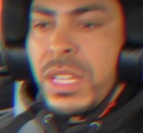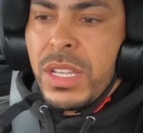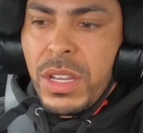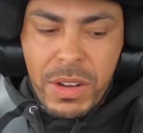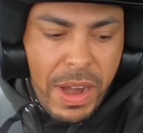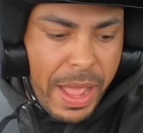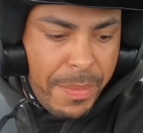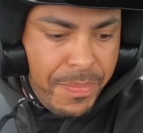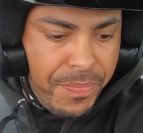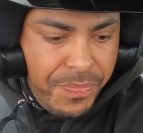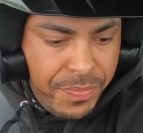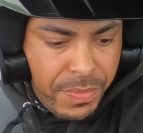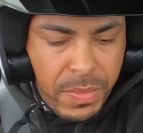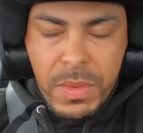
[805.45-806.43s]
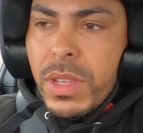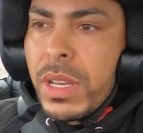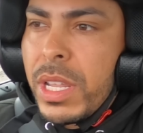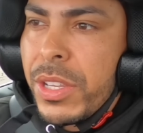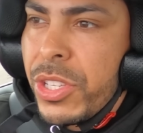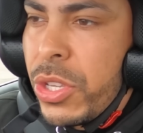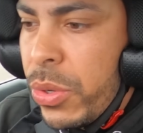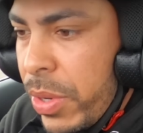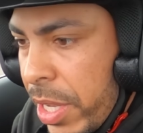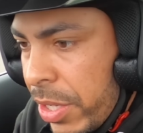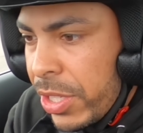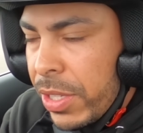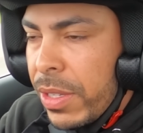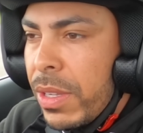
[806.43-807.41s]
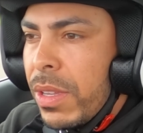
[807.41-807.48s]
All right, let's do
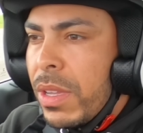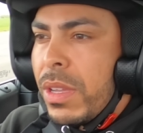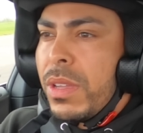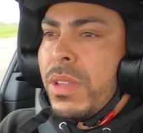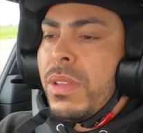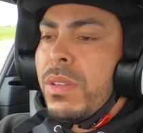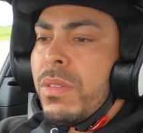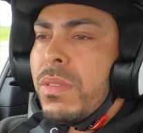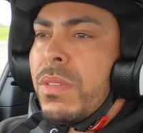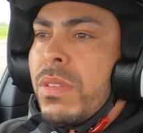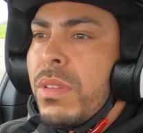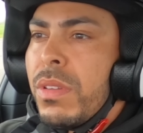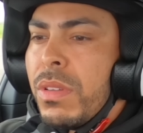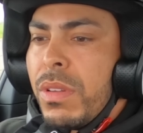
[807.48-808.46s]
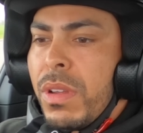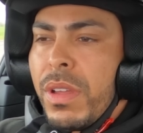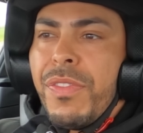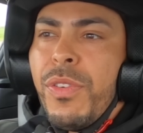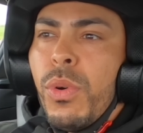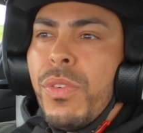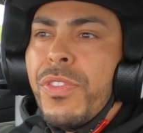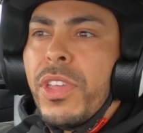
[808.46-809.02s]
this. 4th